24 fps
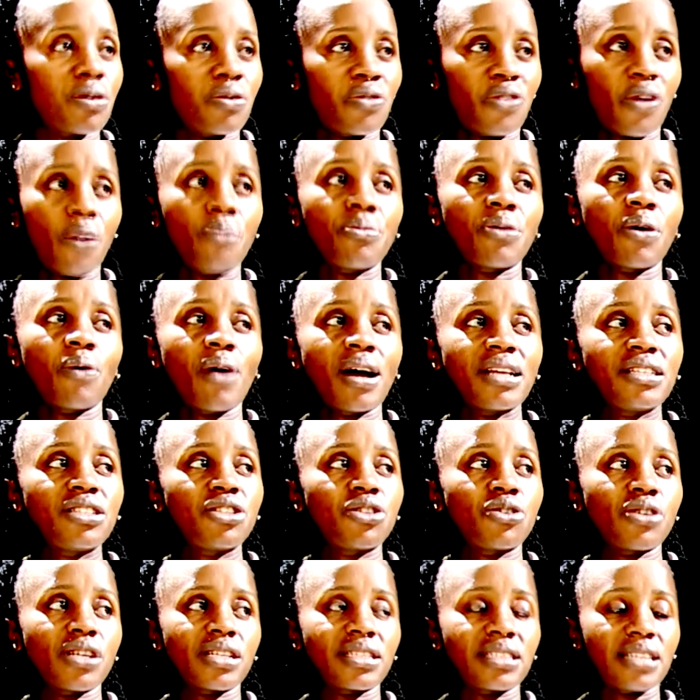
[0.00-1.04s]
From the
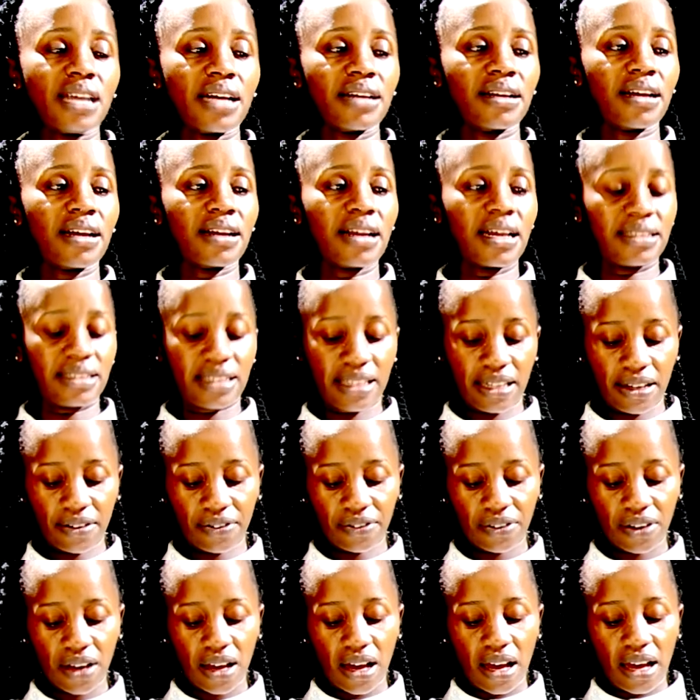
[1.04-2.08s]
word trickster
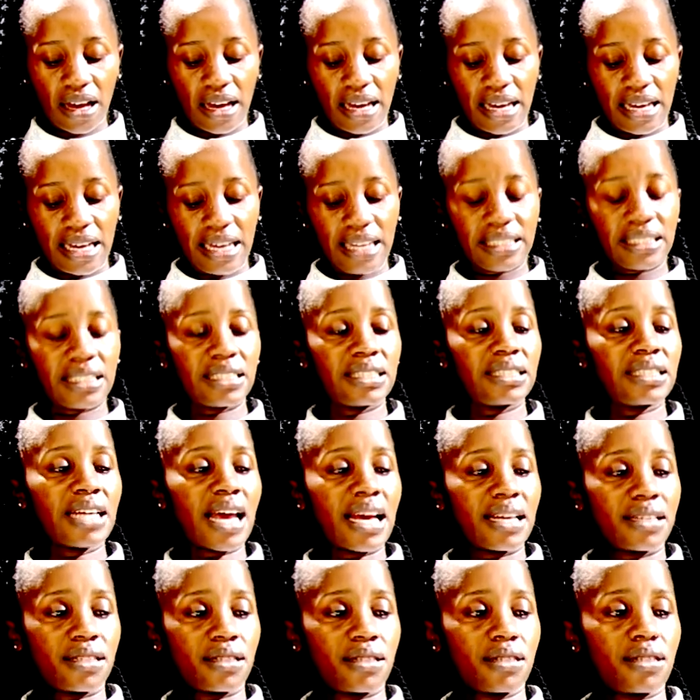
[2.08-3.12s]
narrative, it
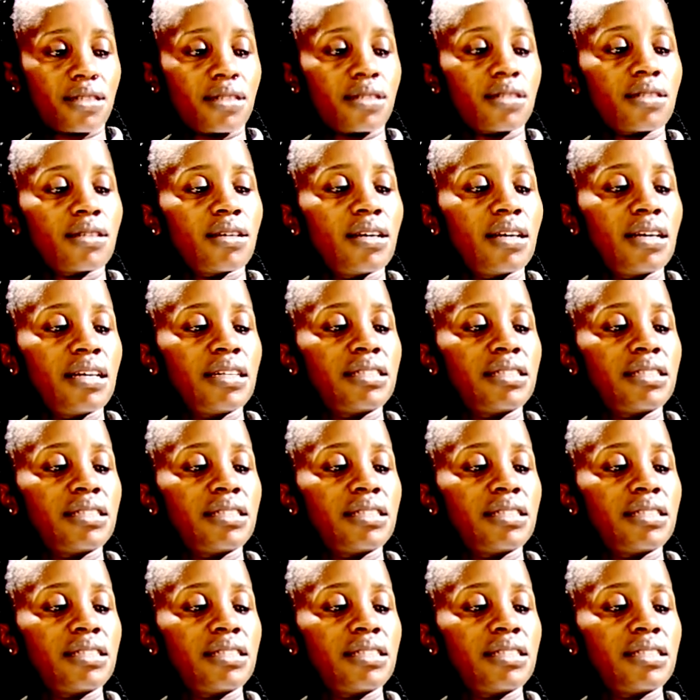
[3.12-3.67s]
tests.